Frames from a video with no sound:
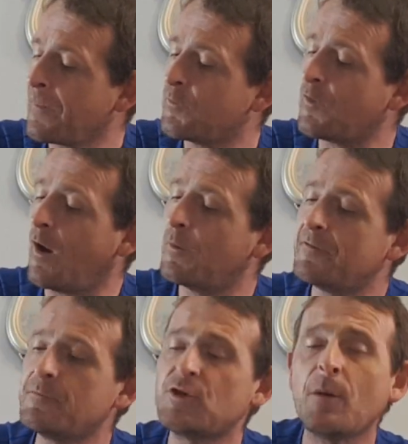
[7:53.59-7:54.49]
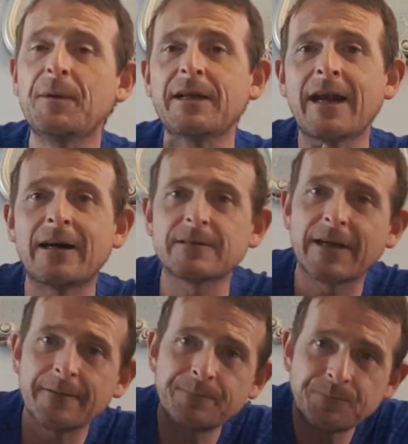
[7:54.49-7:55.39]
So if you're shopping in out
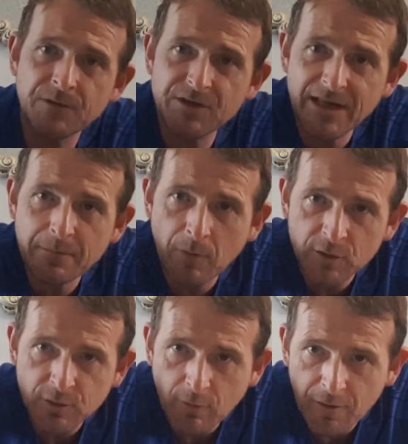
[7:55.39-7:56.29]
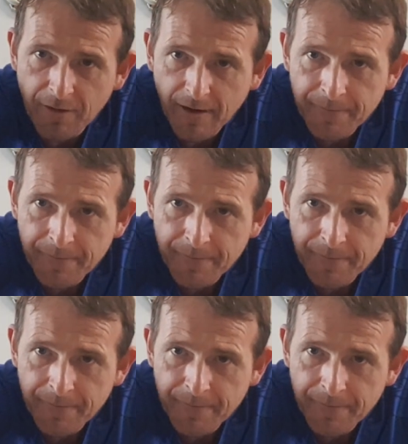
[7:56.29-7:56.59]
there, see Moser Roth,